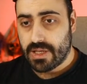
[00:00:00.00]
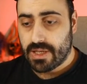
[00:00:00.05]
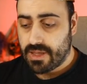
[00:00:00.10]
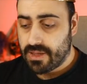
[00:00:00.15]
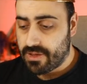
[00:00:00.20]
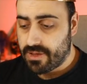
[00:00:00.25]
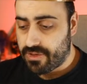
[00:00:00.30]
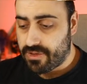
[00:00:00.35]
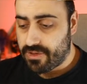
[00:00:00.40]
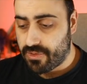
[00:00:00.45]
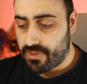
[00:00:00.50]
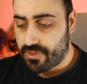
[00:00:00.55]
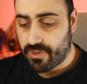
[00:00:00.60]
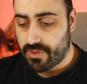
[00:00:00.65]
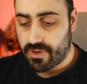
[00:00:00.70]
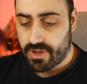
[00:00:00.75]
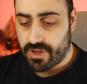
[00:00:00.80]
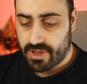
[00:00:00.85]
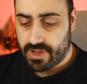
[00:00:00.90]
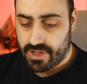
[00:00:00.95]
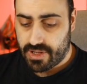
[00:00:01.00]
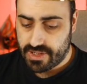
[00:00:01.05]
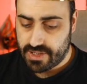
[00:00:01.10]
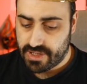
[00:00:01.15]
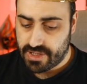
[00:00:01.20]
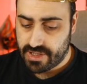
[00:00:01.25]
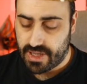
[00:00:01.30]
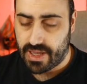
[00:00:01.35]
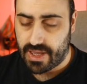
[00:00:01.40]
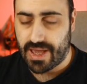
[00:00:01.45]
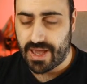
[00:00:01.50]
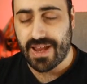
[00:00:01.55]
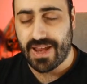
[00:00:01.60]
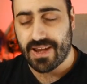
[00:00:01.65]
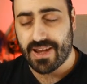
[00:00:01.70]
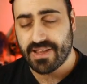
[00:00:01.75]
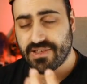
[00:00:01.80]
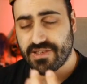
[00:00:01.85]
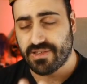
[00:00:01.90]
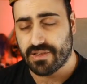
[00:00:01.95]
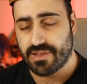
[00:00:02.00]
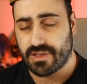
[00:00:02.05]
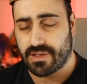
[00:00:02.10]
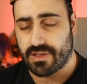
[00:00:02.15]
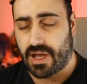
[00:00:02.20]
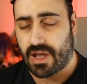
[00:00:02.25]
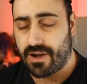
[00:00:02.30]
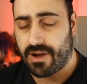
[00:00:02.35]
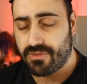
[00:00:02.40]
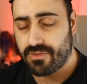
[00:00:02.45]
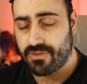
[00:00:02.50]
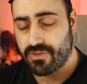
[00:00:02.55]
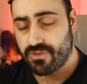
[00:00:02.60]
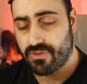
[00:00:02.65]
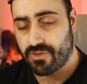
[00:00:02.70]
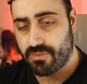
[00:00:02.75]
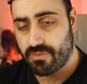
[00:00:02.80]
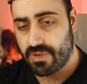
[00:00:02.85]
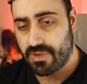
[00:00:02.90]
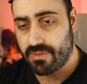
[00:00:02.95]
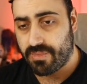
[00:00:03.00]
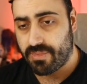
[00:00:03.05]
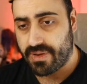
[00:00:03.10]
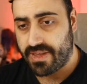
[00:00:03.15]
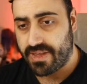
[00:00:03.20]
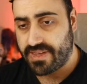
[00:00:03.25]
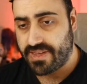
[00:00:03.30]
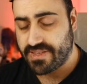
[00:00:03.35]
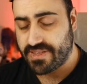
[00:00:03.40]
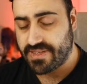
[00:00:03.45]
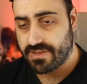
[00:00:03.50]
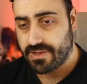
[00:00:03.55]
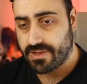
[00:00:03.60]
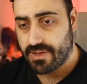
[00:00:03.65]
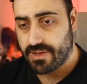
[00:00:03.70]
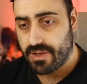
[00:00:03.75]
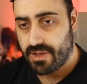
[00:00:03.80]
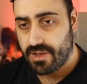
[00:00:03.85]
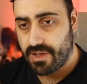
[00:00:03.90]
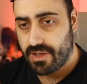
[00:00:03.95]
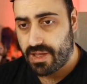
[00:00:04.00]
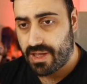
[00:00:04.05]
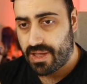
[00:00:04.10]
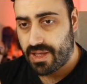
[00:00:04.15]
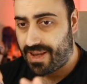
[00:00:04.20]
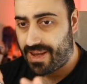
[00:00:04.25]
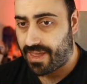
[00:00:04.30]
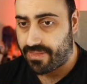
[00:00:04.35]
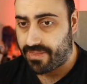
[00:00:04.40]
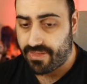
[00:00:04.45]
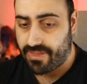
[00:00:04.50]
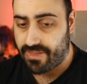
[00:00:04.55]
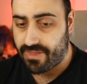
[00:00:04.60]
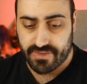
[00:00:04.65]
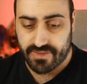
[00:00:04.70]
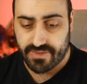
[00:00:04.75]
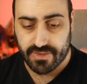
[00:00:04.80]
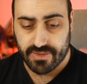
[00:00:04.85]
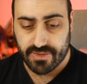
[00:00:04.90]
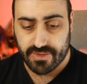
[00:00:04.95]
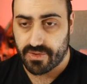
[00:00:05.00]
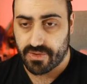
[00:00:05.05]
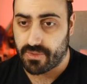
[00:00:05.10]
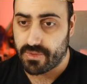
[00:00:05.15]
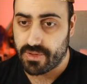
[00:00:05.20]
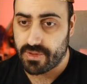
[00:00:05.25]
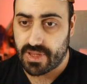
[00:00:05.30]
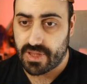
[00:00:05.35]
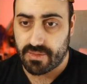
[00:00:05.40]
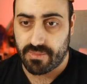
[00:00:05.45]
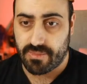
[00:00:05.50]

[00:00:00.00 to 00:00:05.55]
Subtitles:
your highlights are not normally placed like this. So let me